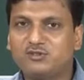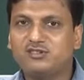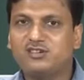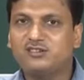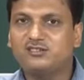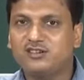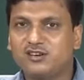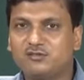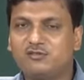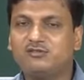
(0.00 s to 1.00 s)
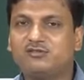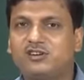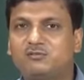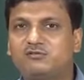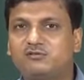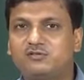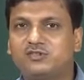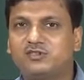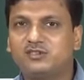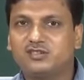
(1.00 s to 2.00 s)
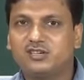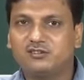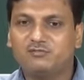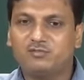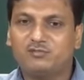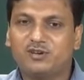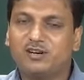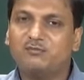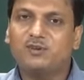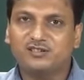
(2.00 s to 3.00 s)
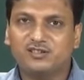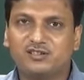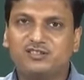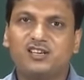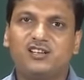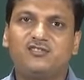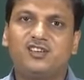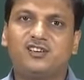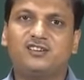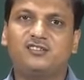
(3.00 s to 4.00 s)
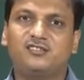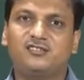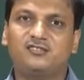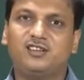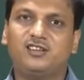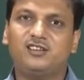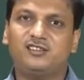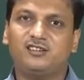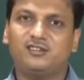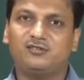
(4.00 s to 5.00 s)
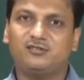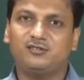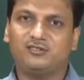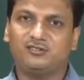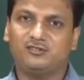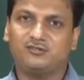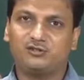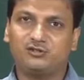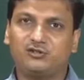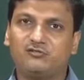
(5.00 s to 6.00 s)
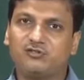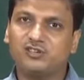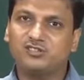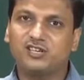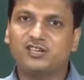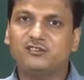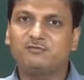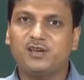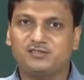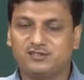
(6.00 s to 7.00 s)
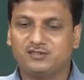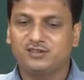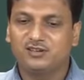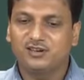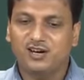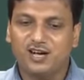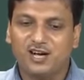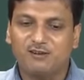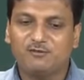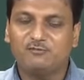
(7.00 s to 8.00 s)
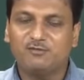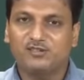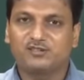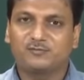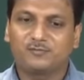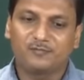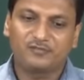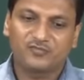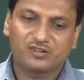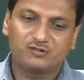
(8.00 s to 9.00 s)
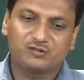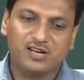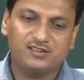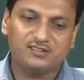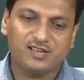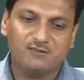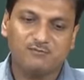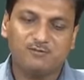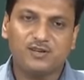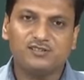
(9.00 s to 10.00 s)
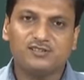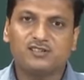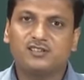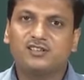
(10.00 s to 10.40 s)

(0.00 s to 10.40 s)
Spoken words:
means here is the carbon up to certain percentage, and they constitute one single phase, alpha phase. So, that is the alpha phase,